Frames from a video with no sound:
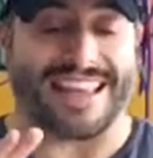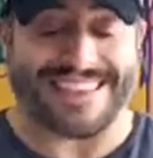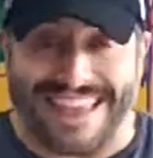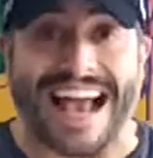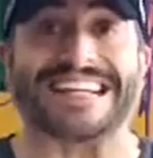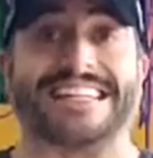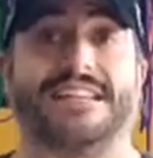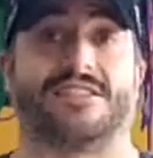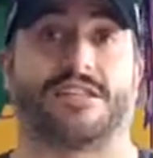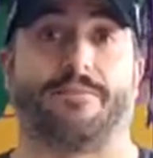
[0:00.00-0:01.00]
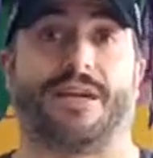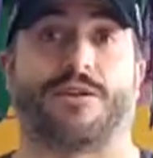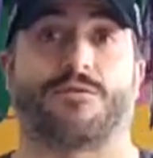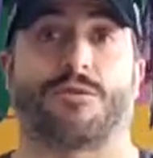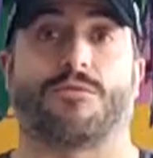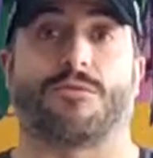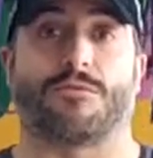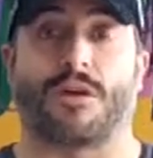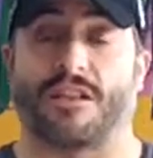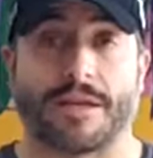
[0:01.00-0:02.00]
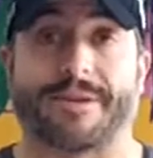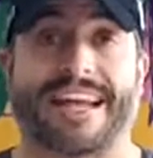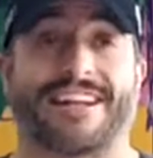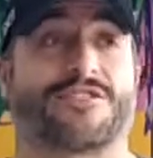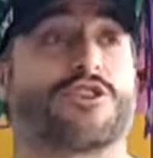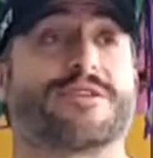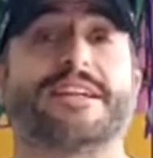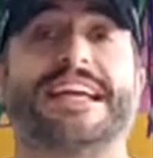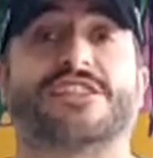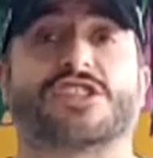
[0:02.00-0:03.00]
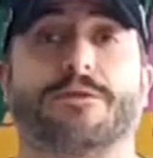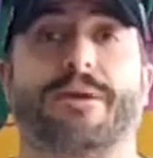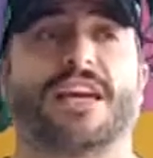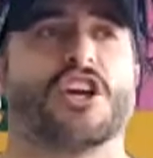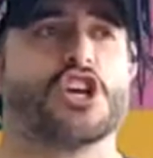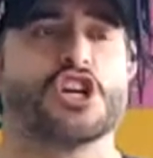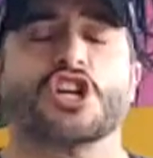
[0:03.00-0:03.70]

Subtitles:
That needs to be eliminated. There needs to be